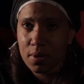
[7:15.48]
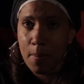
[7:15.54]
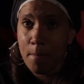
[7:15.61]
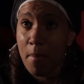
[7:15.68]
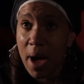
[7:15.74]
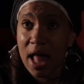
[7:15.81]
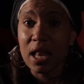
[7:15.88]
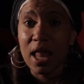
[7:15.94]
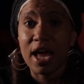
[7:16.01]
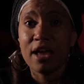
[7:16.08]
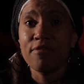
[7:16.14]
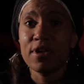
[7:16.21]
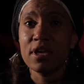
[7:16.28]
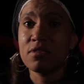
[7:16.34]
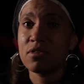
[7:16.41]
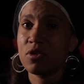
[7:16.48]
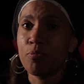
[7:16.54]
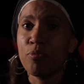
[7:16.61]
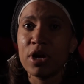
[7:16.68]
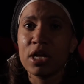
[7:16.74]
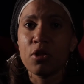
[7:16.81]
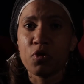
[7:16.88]
my life is to
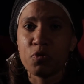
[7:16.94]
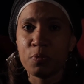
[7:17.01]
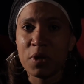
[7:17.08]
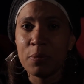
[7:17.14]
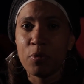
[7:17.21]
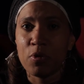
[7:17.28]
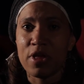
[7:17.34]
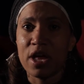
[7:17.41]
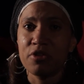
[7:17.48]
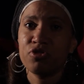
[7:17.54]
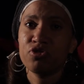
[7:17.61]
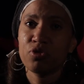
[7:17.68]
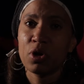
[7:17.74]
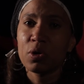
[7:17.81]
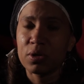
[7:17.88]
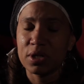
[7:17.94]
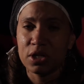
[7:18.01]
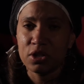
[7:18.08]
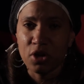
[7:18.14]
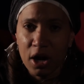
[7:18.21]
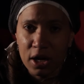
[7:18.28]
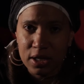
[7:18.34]
bring those people that have struggled
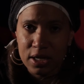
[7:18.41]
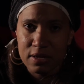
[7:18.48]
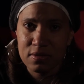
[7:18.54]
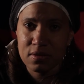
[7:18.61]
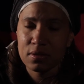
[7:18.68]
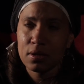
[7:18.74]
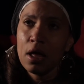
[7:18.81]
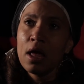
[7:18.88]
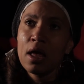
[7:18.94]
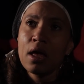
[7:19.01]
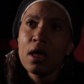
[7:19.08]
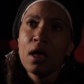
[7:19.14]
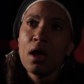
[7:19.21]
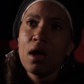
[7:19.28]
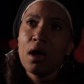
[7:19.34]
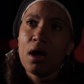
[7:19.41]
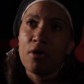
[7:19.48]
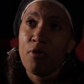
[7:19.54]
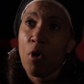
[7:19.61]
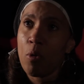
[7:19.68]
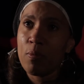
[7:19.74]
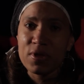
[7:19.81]
in darkness
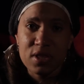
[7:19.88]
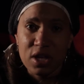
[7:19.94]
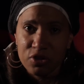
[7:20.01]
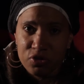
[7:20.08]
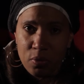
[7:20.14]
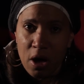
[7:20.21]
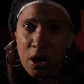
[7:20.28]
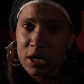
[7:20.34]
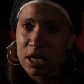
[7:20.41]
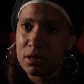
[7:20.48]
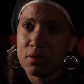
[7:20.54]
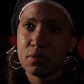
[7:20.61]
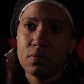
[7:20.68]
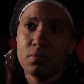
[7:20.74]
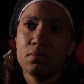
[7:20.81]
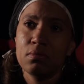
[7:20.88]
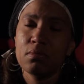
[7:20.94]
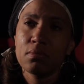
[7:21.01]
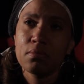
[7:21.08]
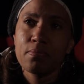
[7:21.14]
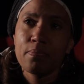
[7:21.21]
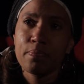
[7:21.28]
of homosexuality and
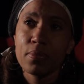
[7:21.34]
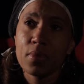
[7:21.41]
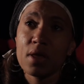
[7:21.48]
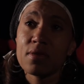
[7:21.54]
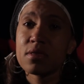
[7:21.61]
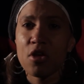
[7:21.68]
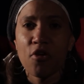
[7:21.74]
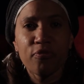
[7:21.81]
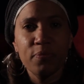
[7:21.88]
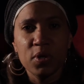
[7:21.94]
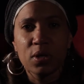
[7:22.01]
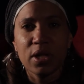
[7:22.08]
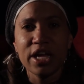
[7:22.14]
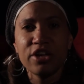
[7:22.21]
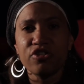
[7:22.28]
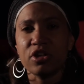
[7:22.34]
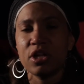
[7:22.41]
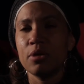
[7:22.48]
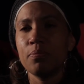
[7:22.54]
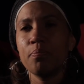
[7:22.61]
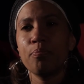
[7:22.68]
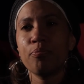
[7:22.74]
self-mutilation
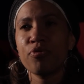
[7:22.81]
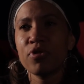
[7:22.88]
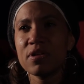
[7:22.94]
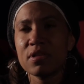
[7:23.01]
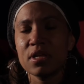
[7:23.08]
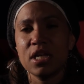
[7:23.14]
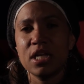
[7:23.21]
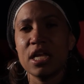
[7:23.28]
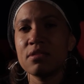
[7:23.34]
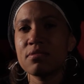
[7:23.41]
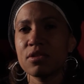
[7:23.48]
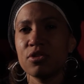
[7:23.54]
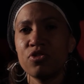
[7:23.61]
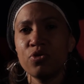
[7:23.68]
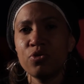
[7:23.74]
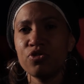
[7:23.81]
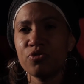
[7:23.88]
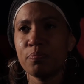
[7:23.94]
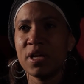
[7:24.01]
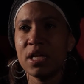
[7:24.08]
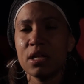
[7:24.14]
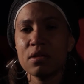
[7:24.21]
and prison and
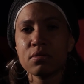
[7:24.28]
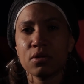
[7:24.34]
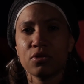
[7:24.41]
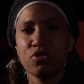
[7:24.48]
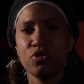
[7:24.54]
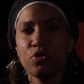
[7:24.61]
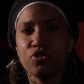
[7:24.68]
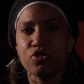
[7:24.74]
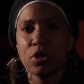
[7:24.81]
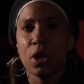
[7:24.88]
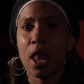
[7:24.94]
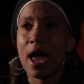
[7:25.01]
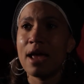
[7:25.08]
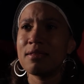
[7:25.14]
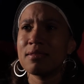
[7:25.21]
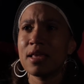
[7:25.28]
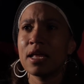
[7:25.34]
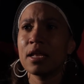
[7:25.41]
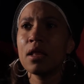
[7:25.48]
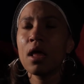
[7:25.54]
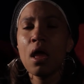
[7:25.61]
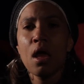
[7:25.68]
institution being institutionalized
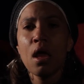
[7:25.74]
and